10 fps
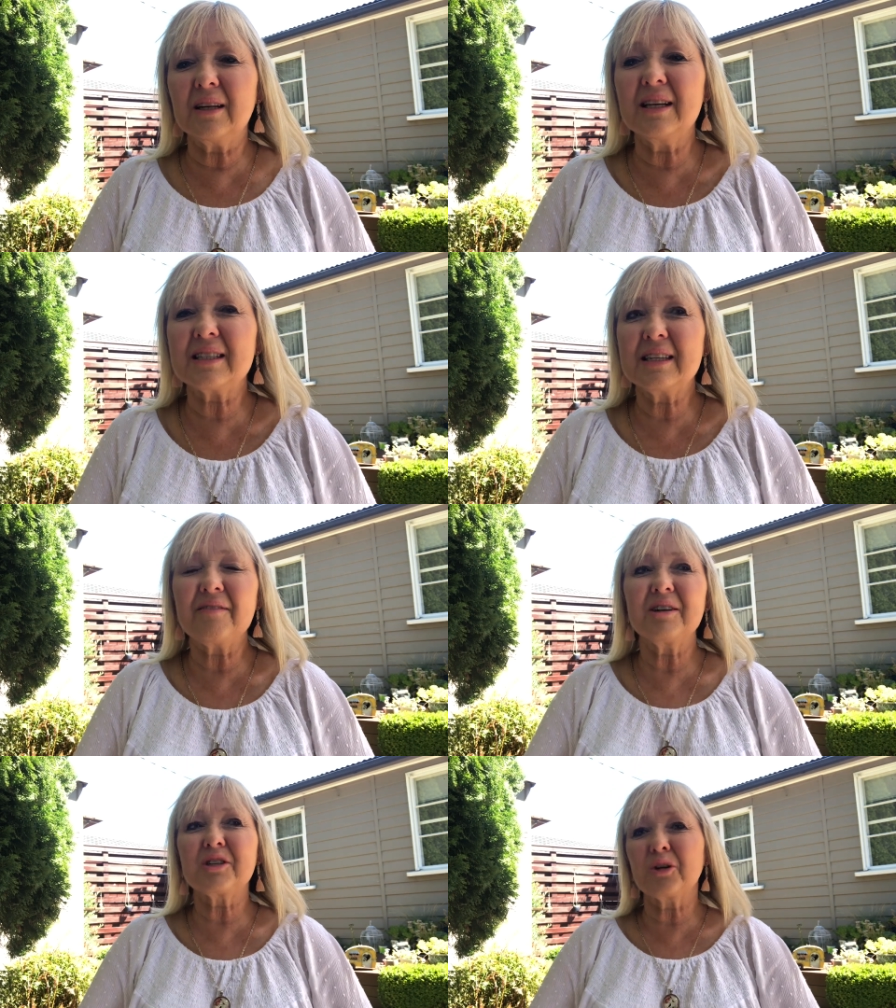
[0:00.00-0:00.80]
is
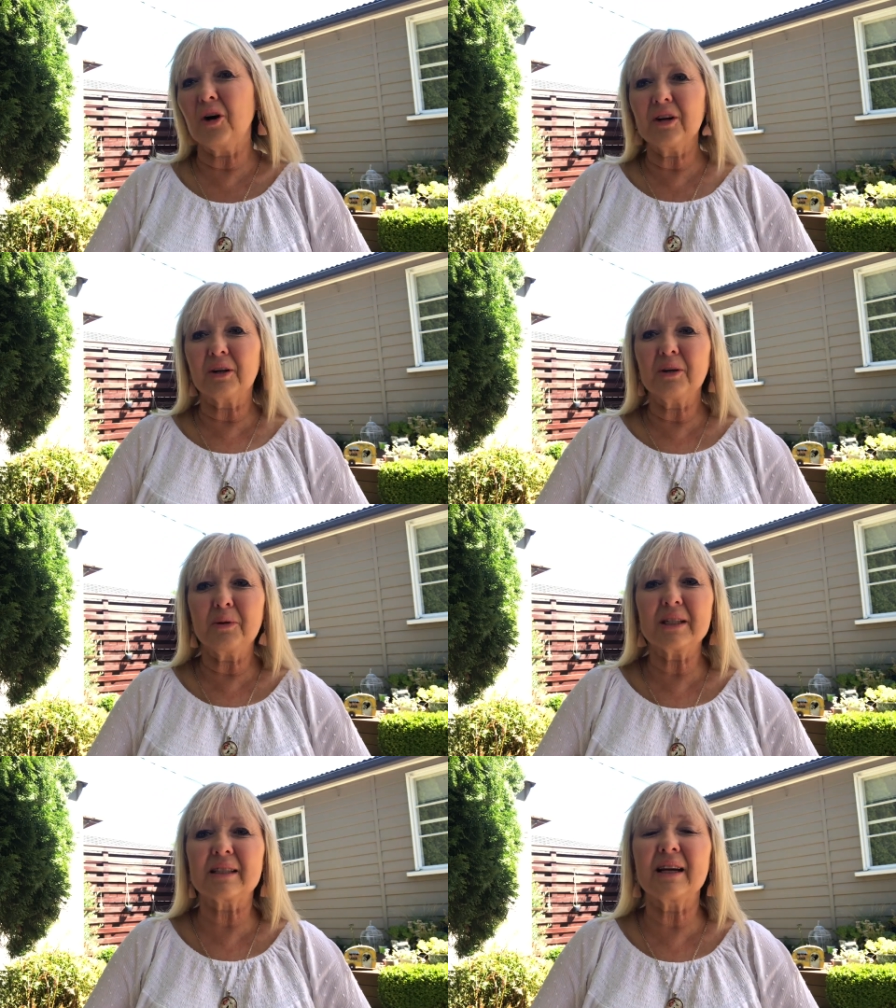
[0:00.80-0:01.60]
never China. I
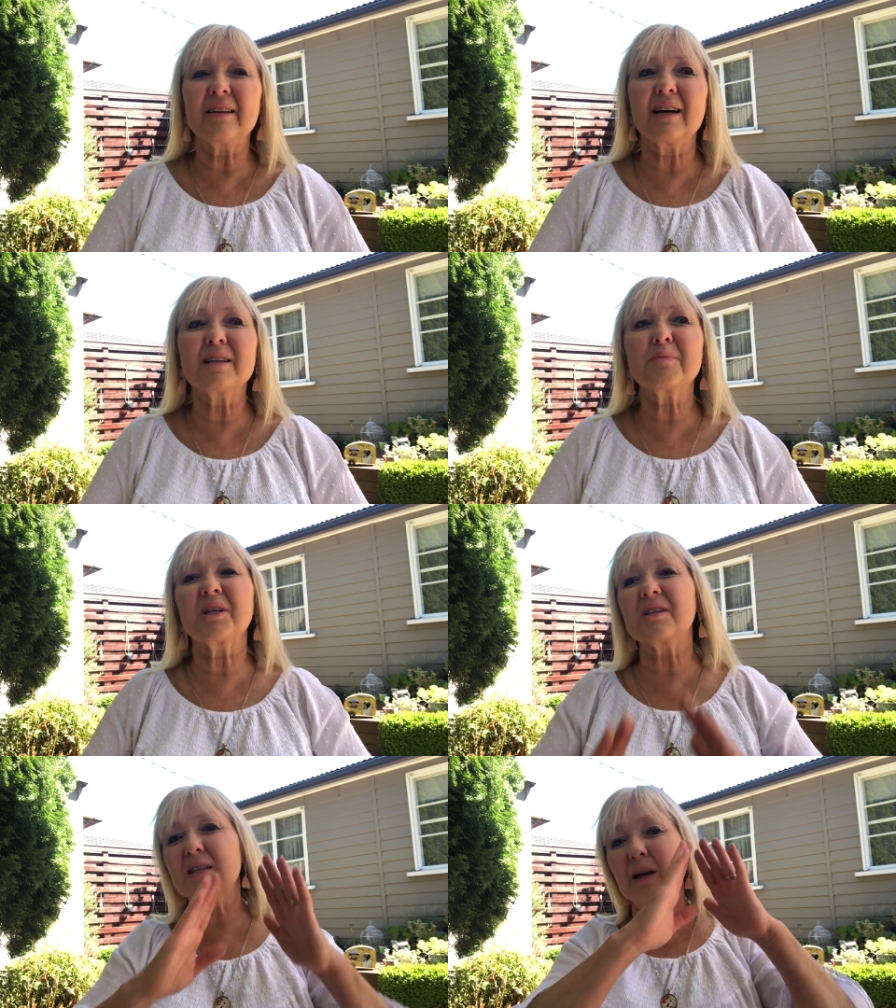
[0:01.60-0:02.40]
always say that. As
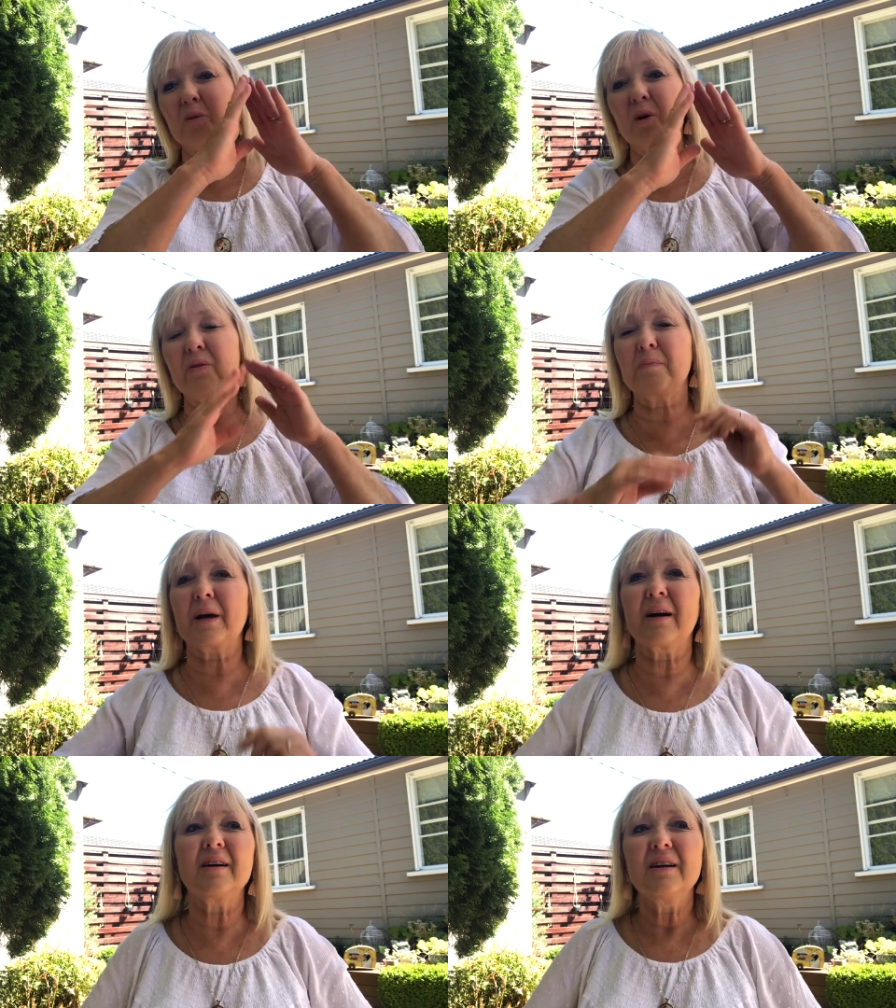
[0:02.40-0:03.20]
much as they want the
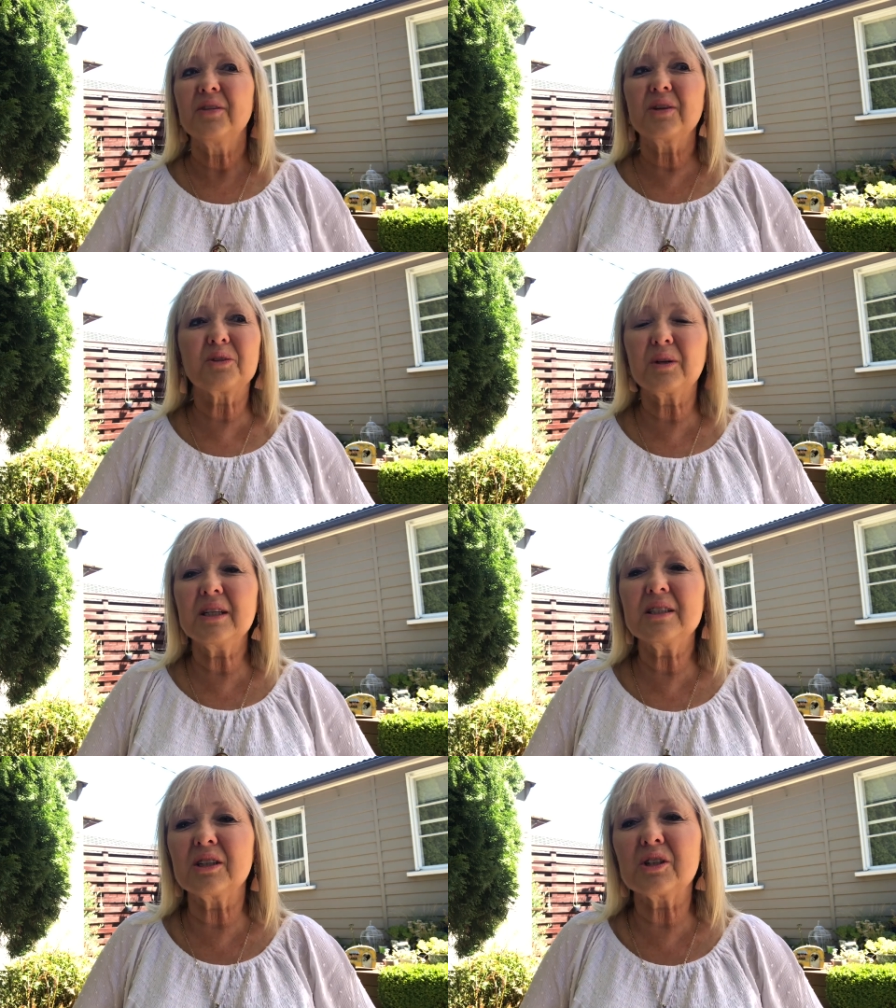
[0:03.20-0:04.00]
power, the threat isn't